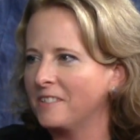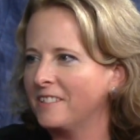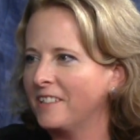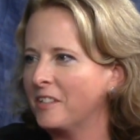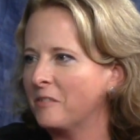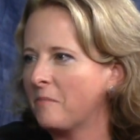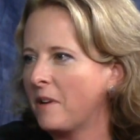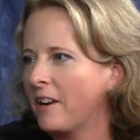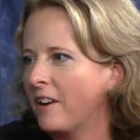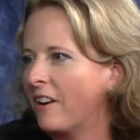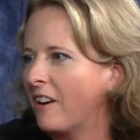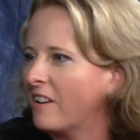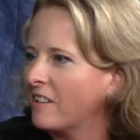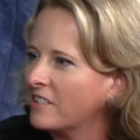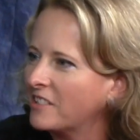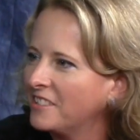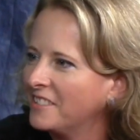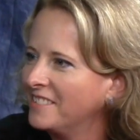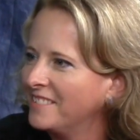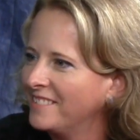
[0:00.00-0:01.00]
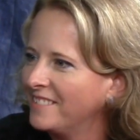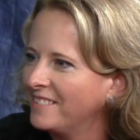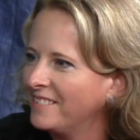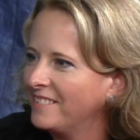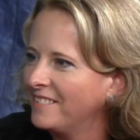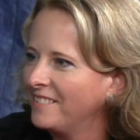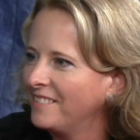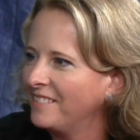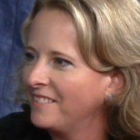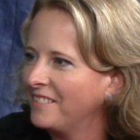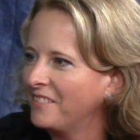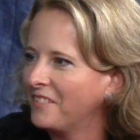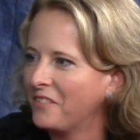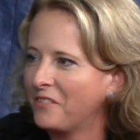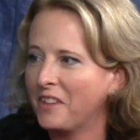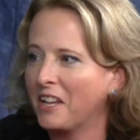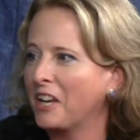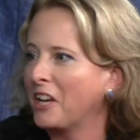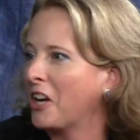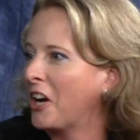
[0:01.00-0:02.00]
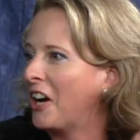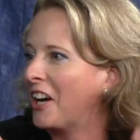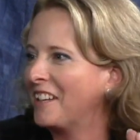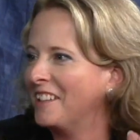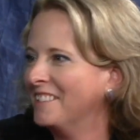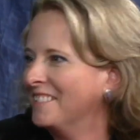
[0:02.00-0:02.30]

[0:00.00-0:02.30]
in my heart. Isn't that interesting? Thank God.